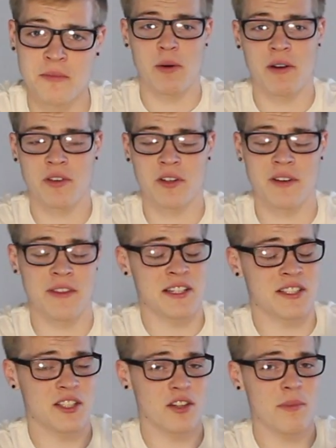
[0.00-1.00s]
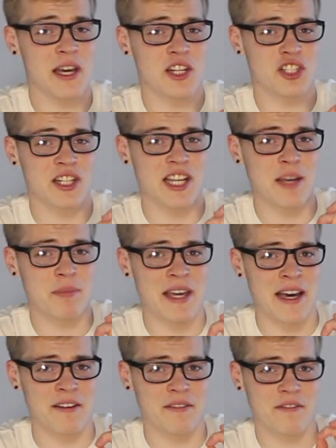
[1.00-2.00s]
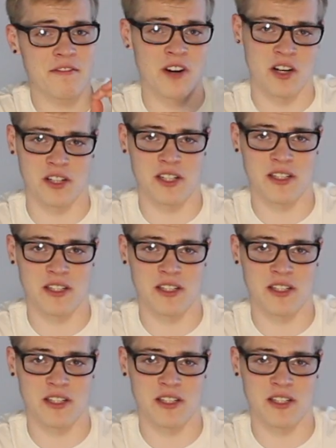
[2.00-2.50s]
However, they still manage to keep that funk.